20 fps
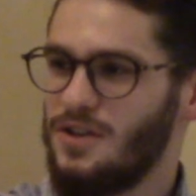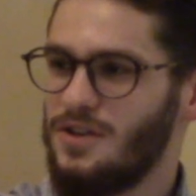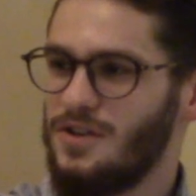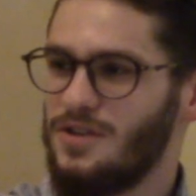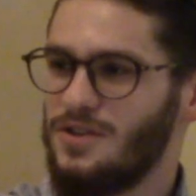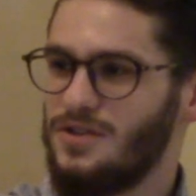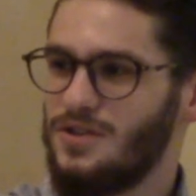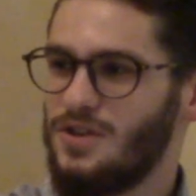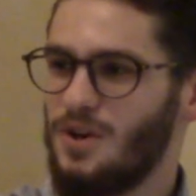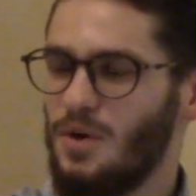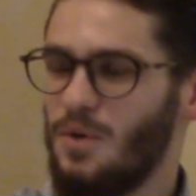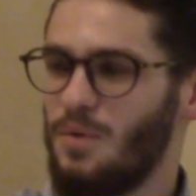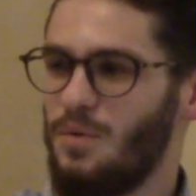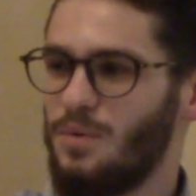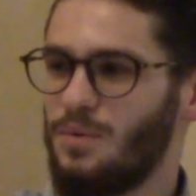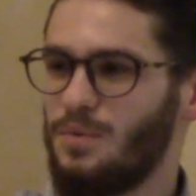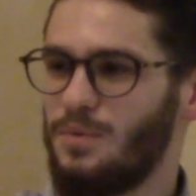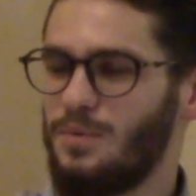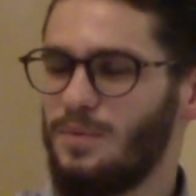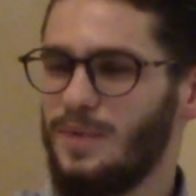
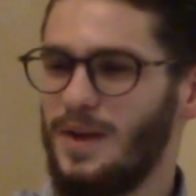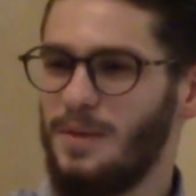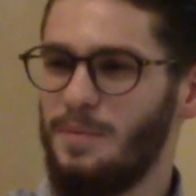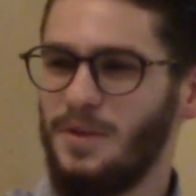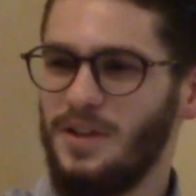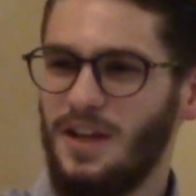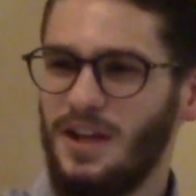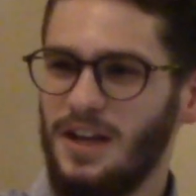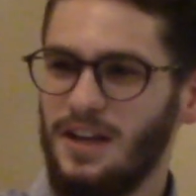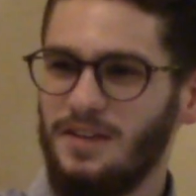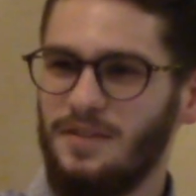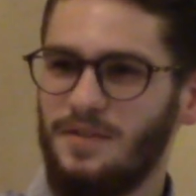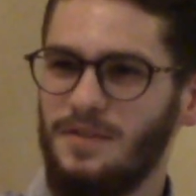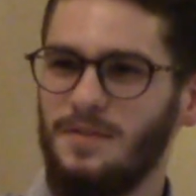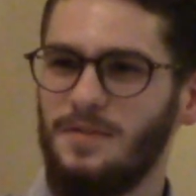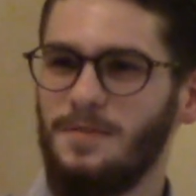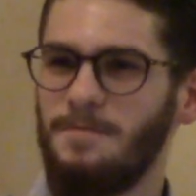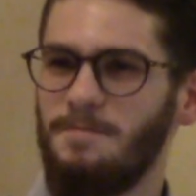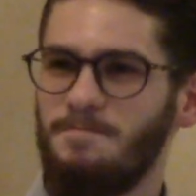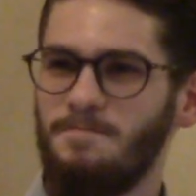So maybe like
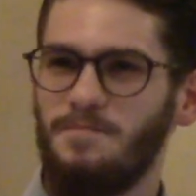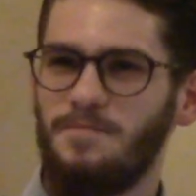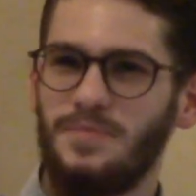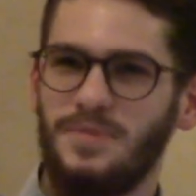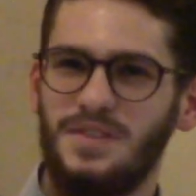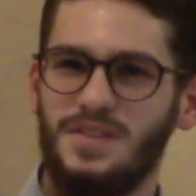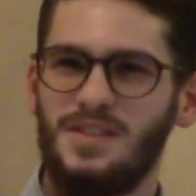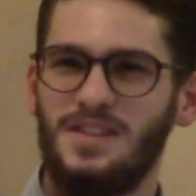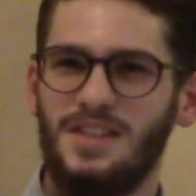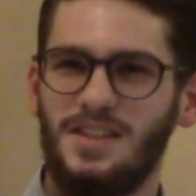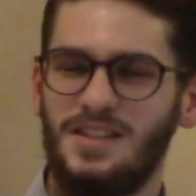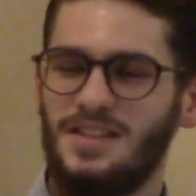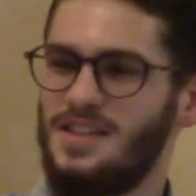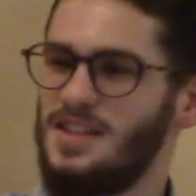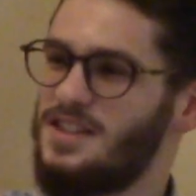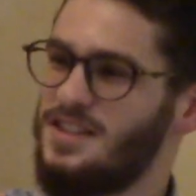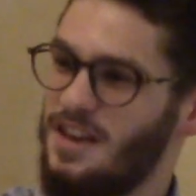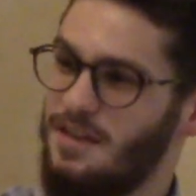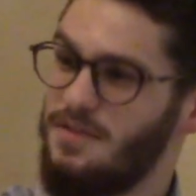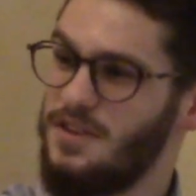60,
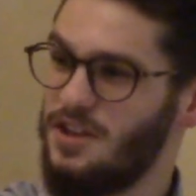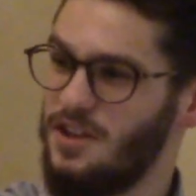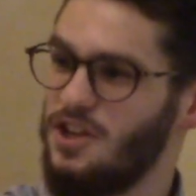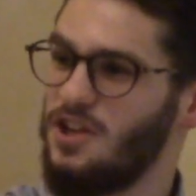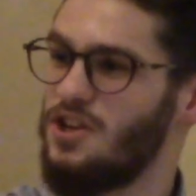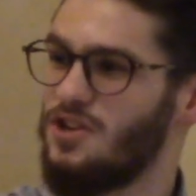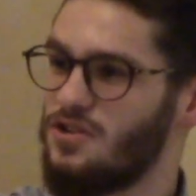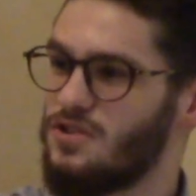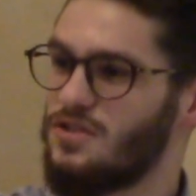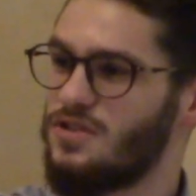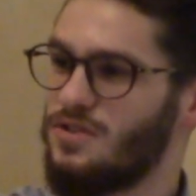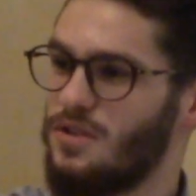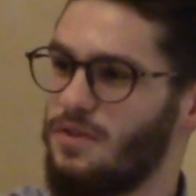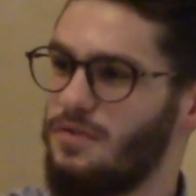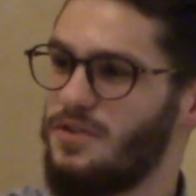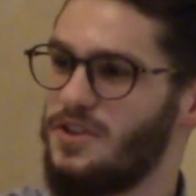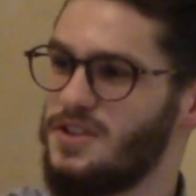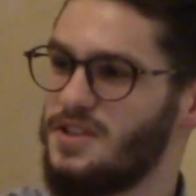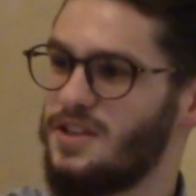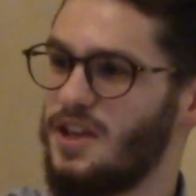70 years
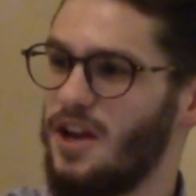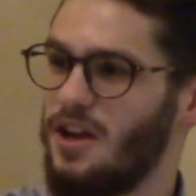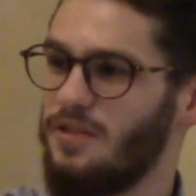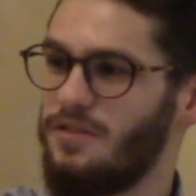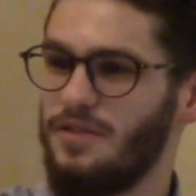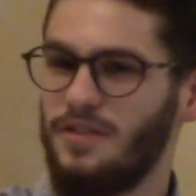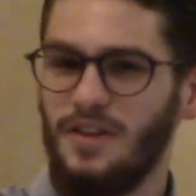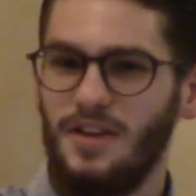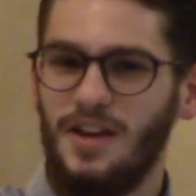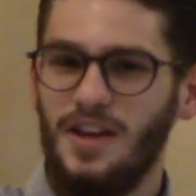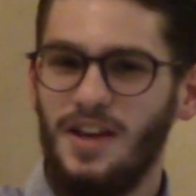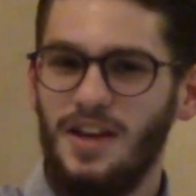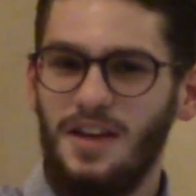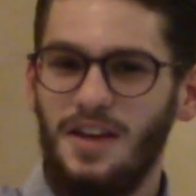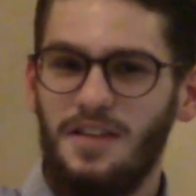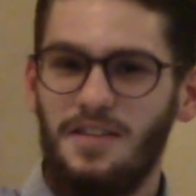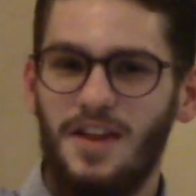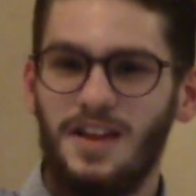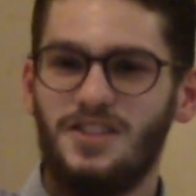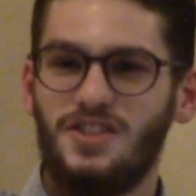of his life.
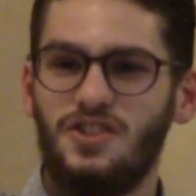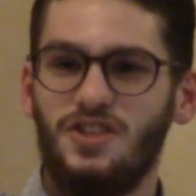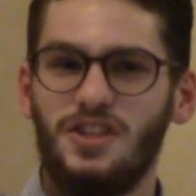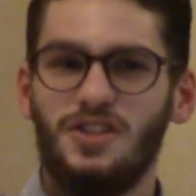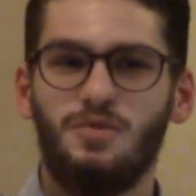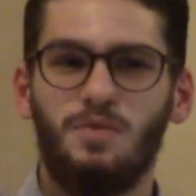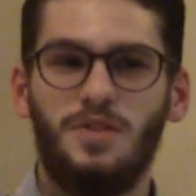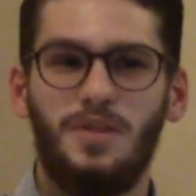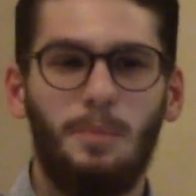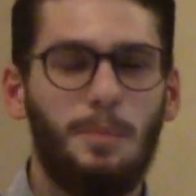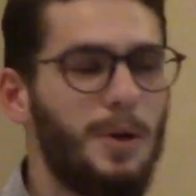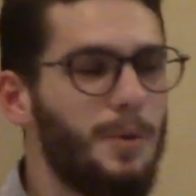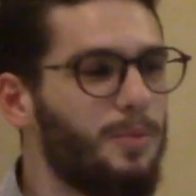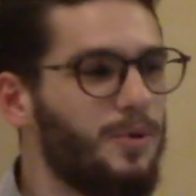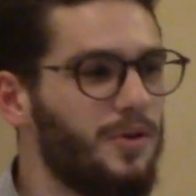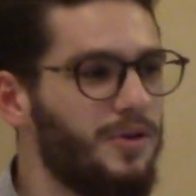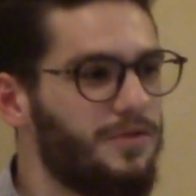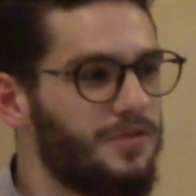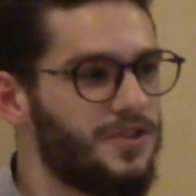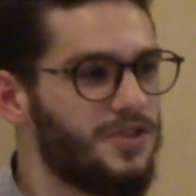That's just with the
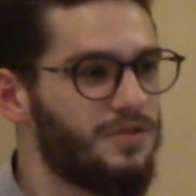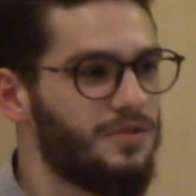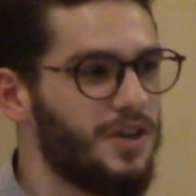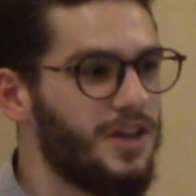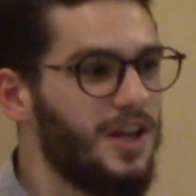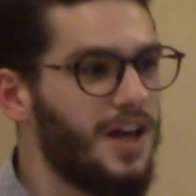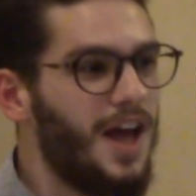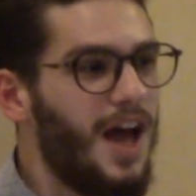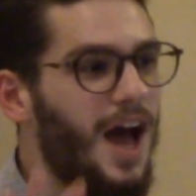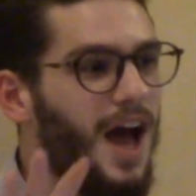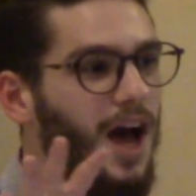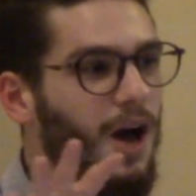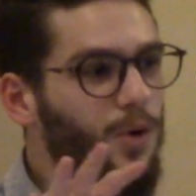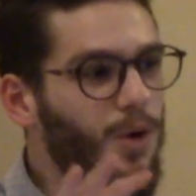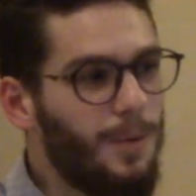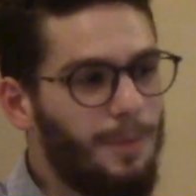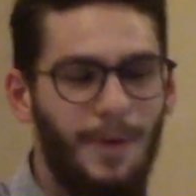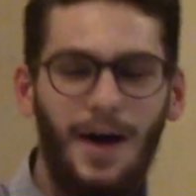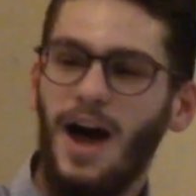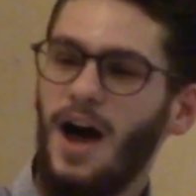people of Israel. How
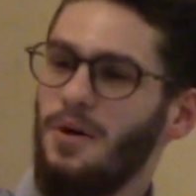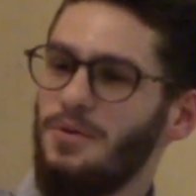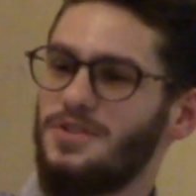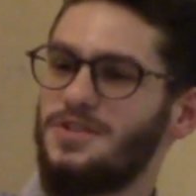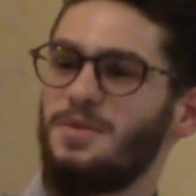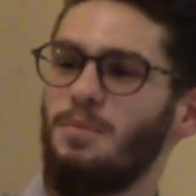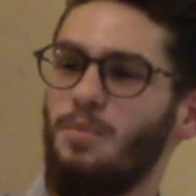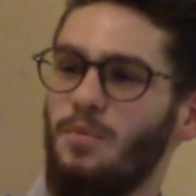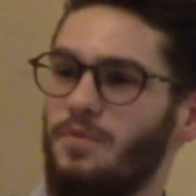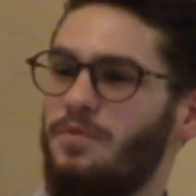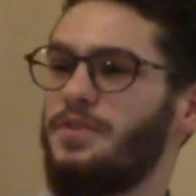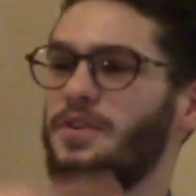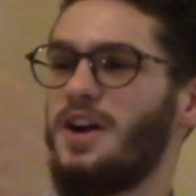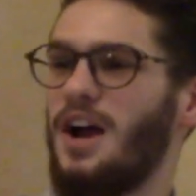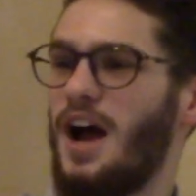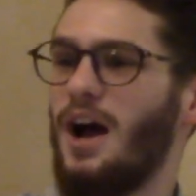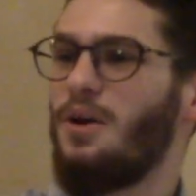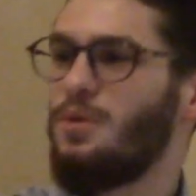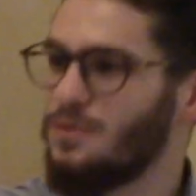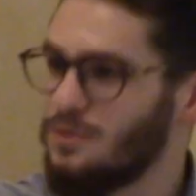about
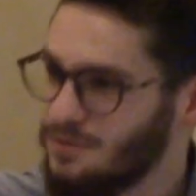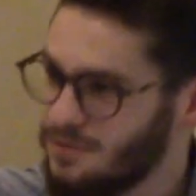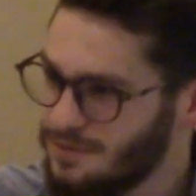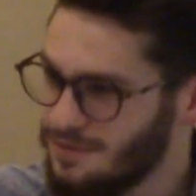Fir'aun?